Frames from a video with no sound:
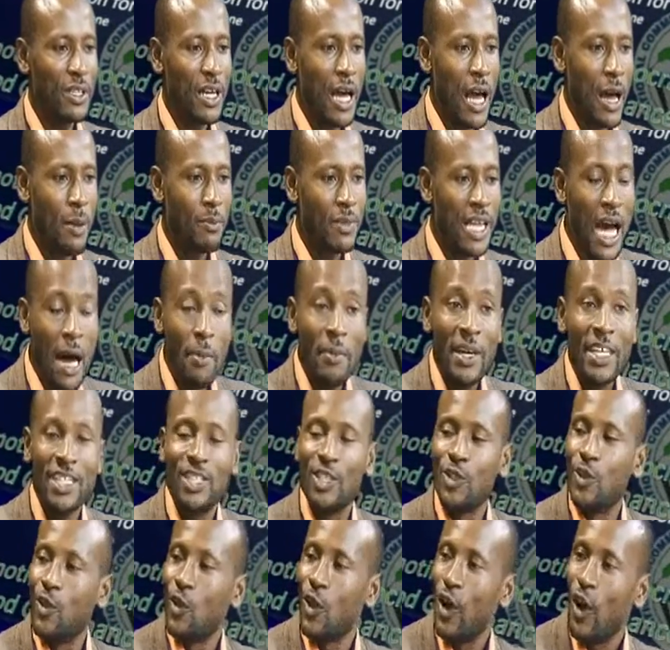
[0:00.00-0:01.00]
damage it
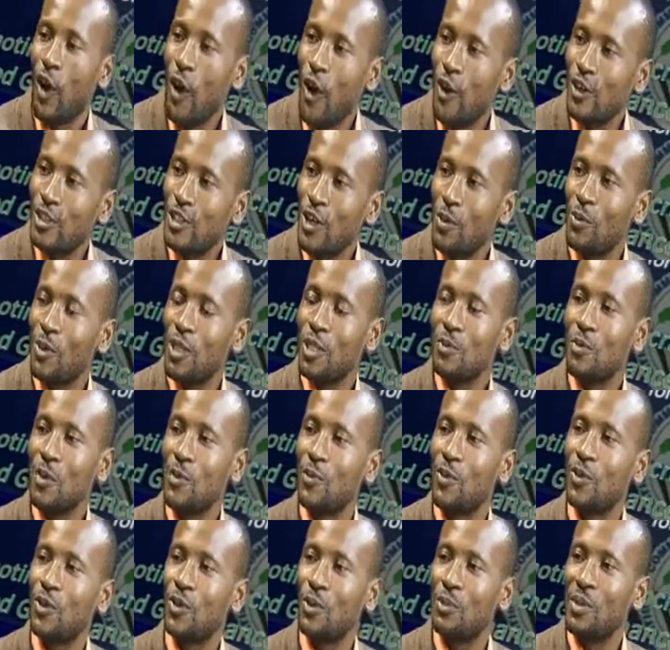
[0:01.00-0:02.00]
will cause, almost people
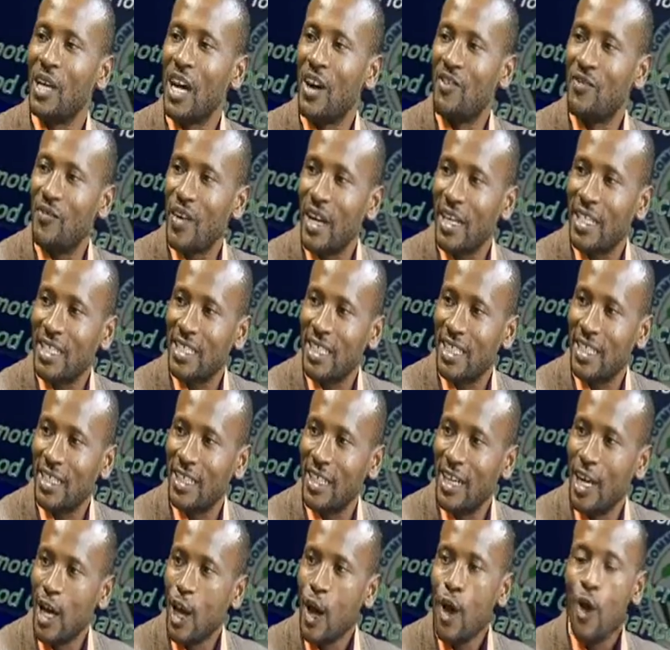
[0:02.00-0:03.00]
will be affected.
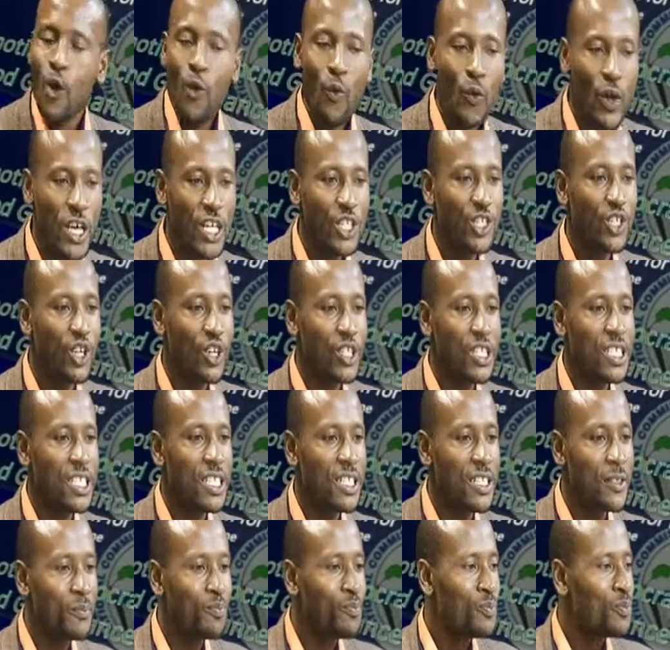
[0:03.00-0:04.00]
We just,
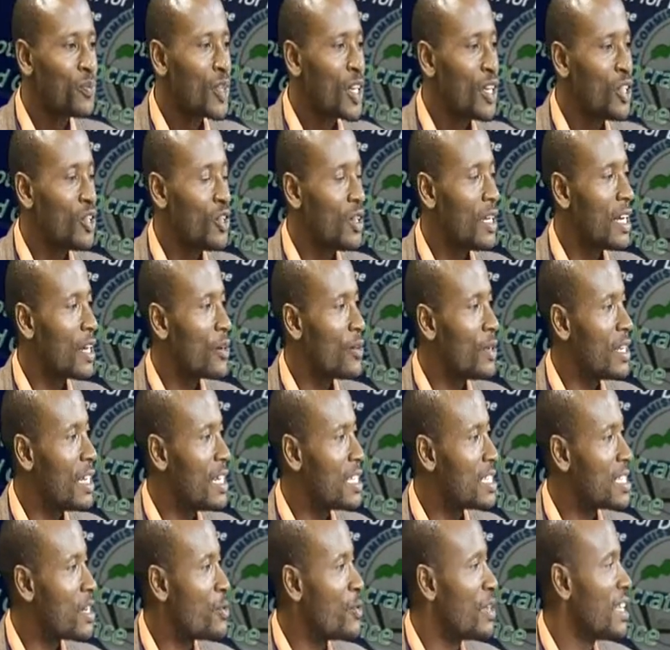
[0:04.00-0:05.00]
you know, like when I
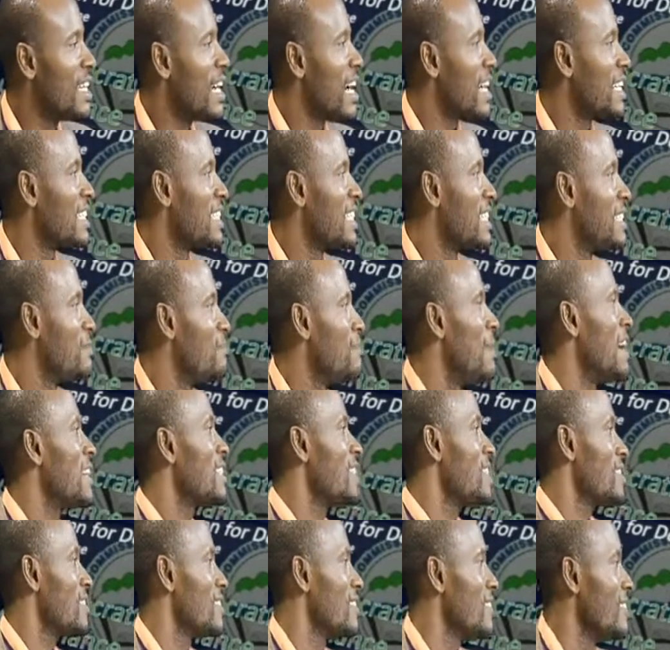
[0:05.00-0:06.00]
say we are at the
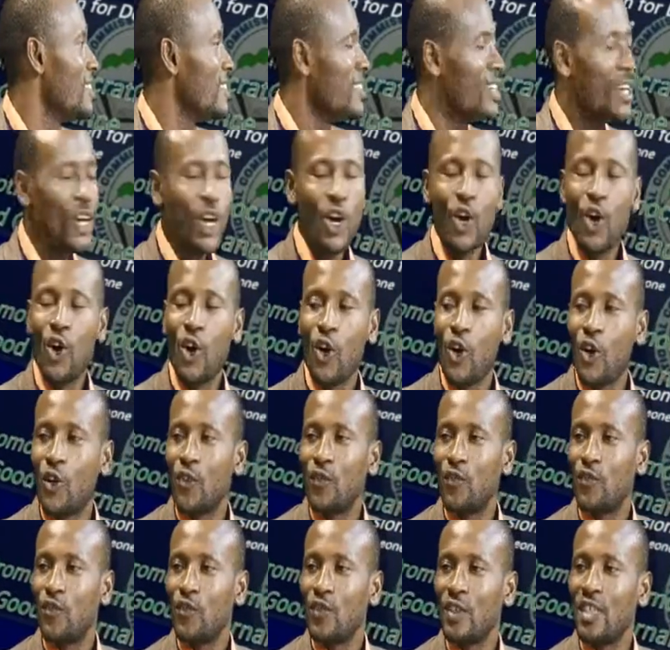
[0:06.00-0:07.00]
mercy of
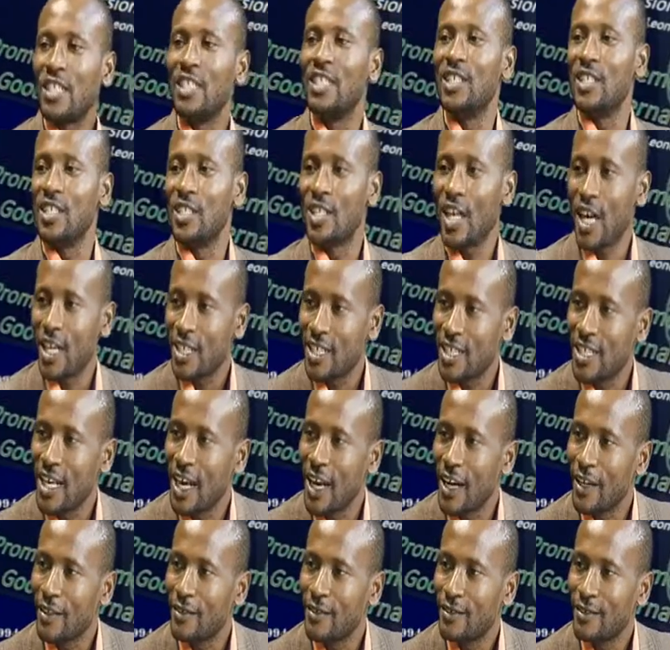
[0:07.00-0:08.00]
the disaster.
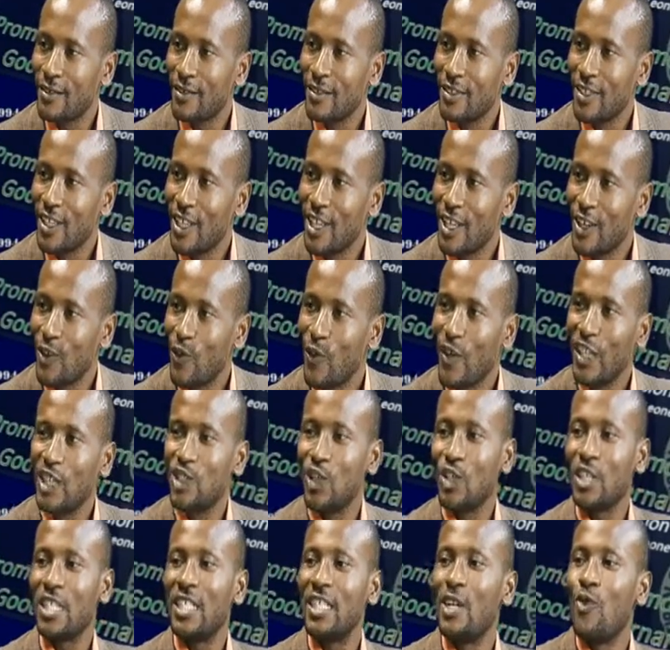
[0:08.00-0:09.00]
We
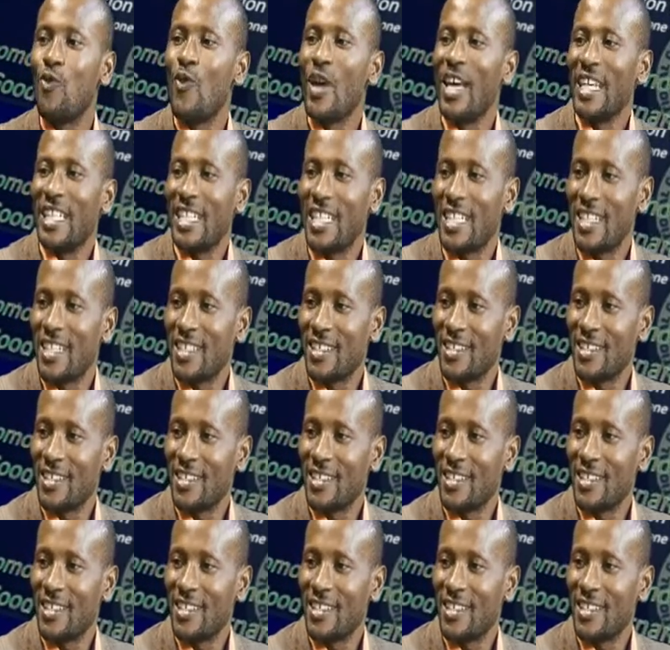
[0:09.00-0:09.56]
just wait.